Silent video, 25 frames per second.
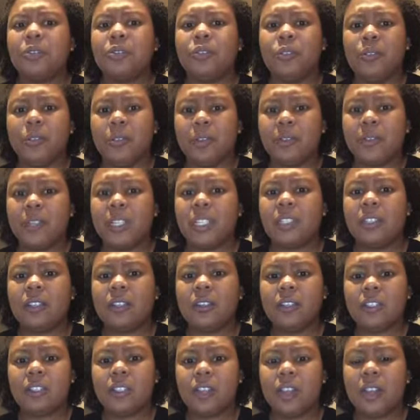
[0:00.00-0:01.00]
doing
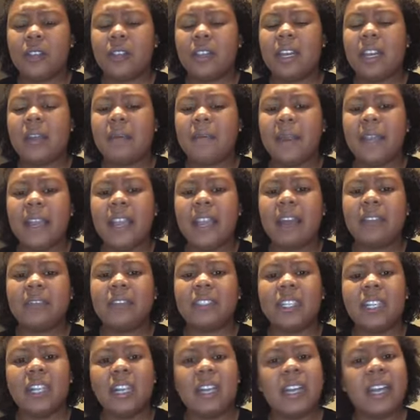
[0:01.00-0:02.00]
research on that I might have
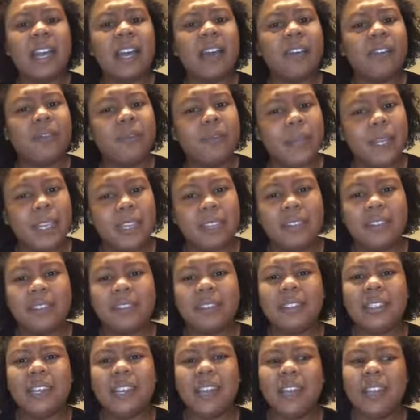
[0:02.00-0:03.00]
to cut out of my
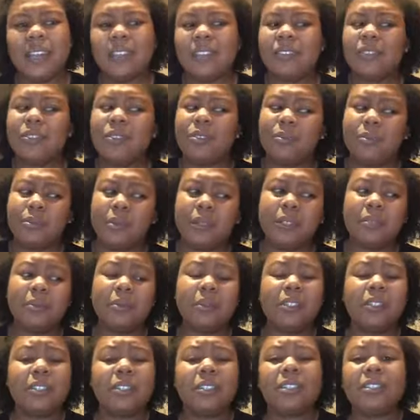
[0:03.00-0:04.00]
diet. So pretty
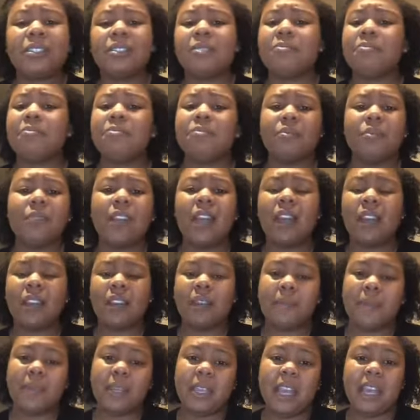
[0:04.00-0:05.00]
much it's not
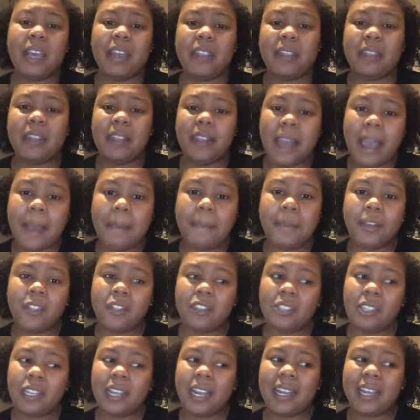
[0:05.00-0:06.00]
going to be that
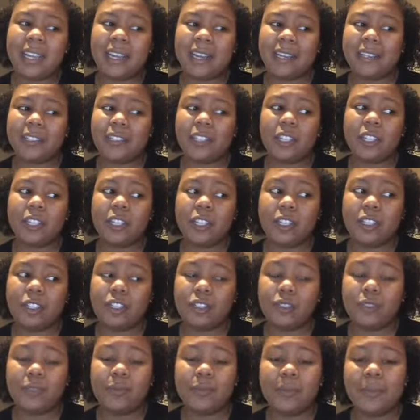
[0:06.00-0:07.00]
much that I can actually
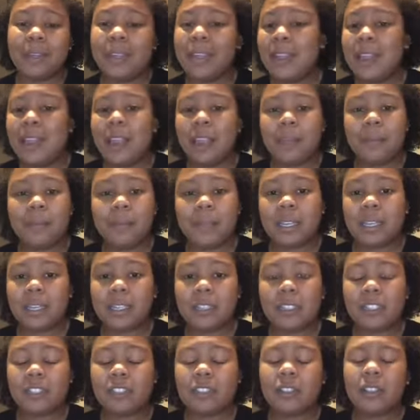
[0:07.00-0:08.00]
consume,
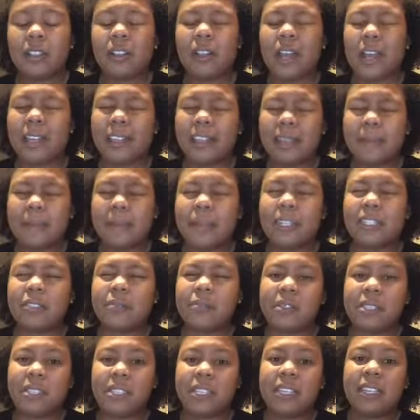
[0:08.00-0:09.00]
because there's a lot that
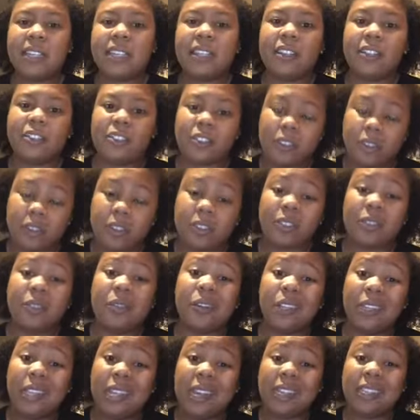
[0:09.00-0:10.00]
makes me sick, and there's also
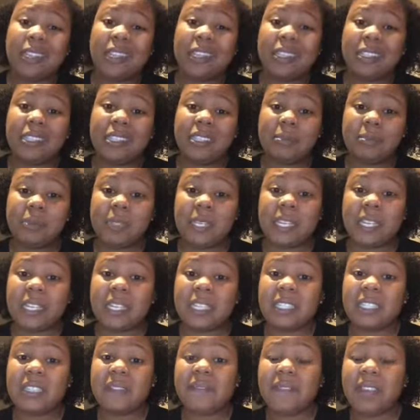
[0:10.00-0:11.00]
a lot that seems like
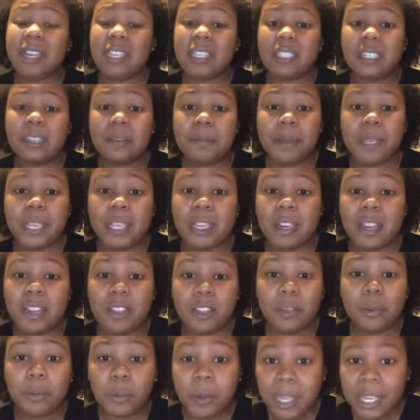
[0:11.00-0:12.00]
it's affecting me in
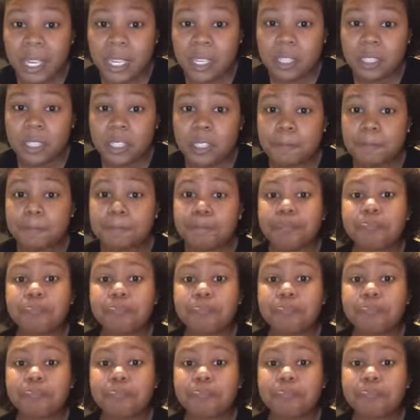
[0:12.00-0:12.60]
other ways.